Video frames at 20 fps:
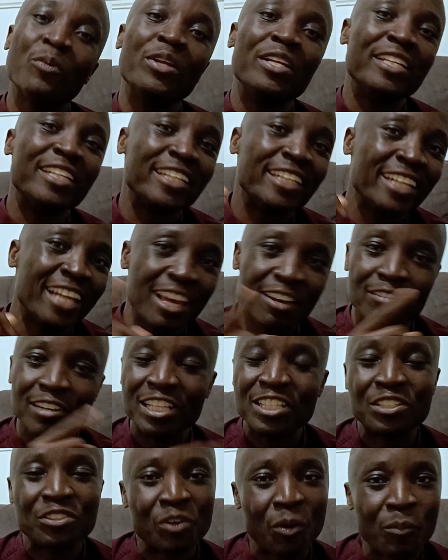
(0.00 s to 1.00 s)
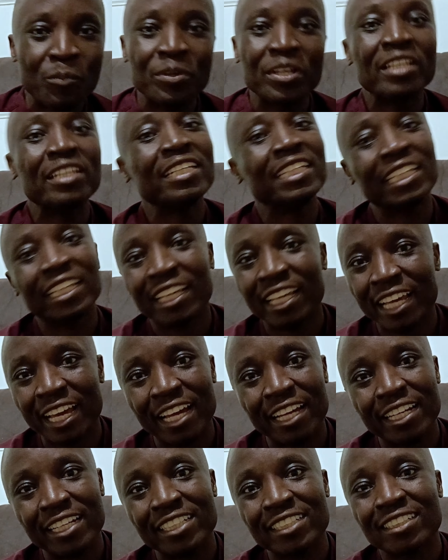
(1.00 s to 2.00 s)
will never stop needing
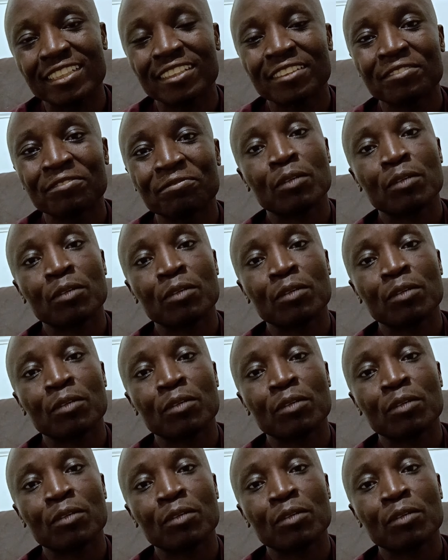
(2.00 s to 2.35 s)
carers,